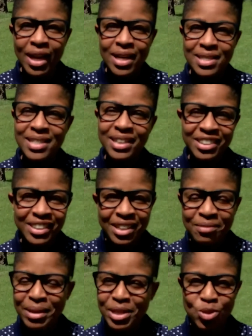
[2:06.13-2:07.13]
Essentially,
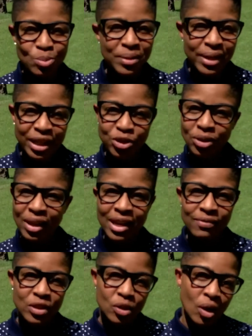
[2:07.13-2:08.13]
My Supernatural
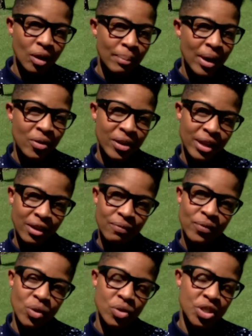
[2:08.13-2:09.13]
Life is all about getting
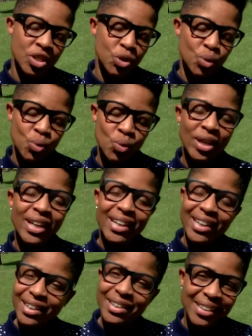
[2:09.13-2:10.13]
folks to
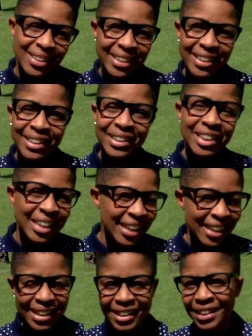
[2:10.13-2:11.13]
eat clean,
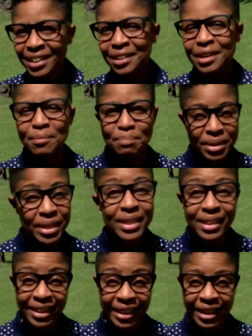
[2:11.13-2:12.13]
think clean, and be
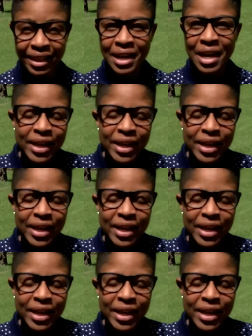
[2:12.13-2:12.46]
clean.